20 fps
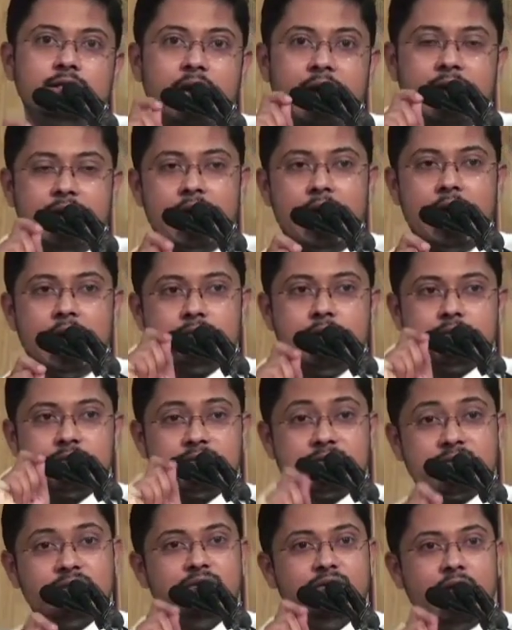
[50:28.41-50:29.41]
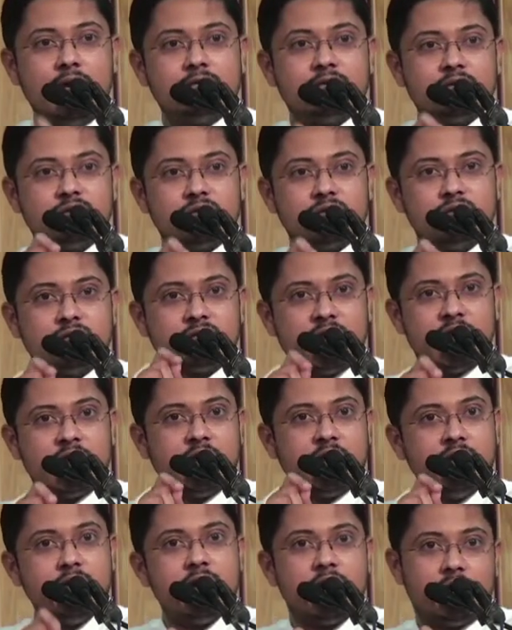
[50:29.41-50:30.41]
China is a civilization just
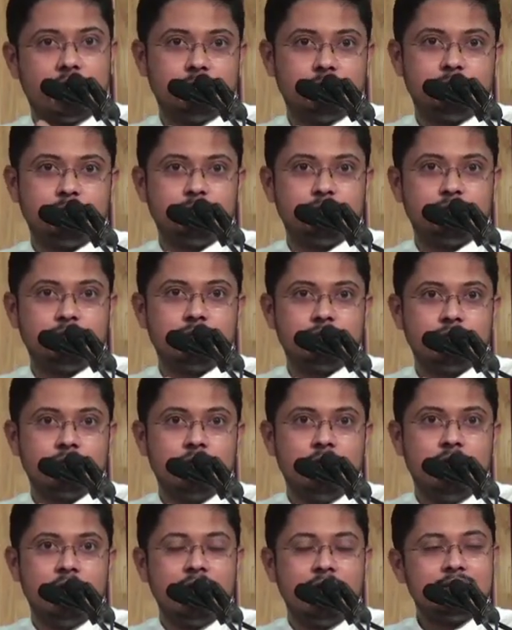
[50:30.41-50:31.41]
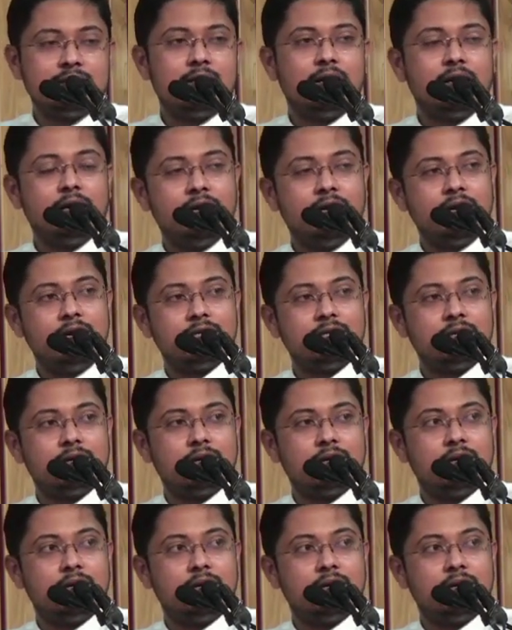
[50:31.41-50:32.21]
like India. It